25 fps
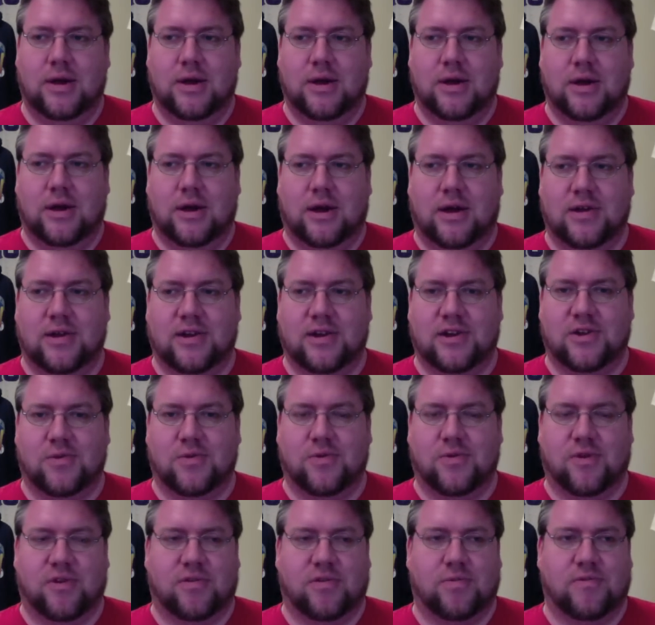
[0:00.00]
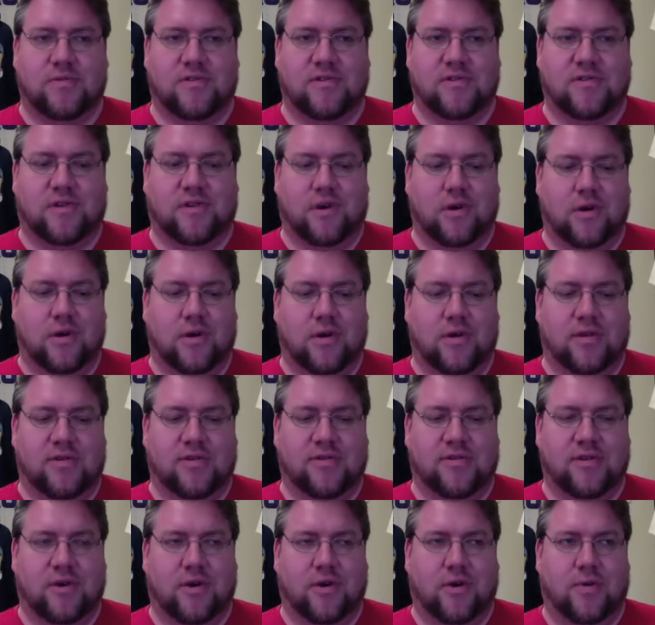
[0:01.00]
uh, to do this, which is good.
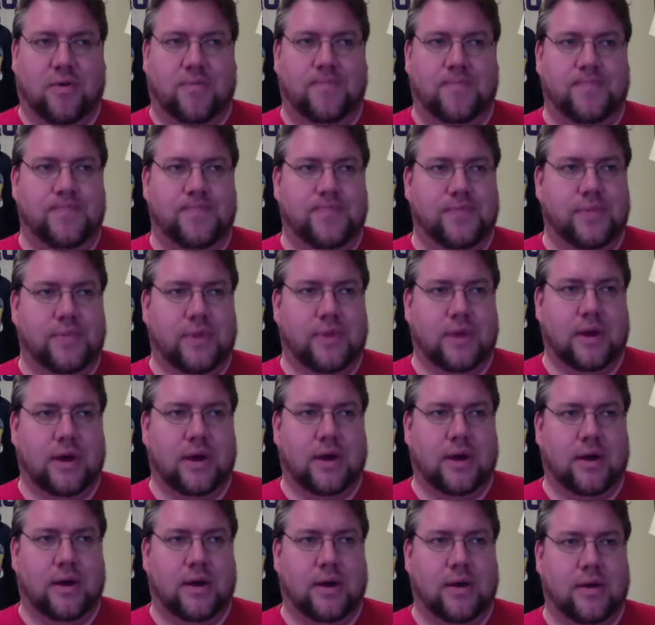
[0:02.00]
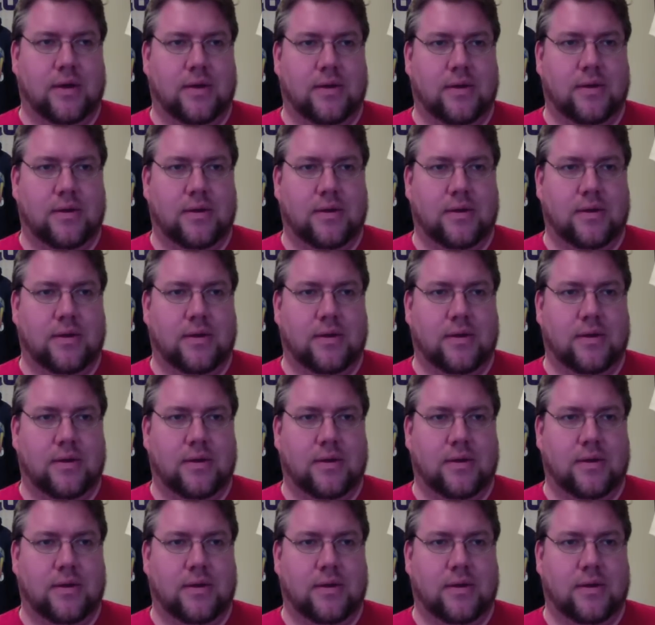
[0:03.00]
So, uh,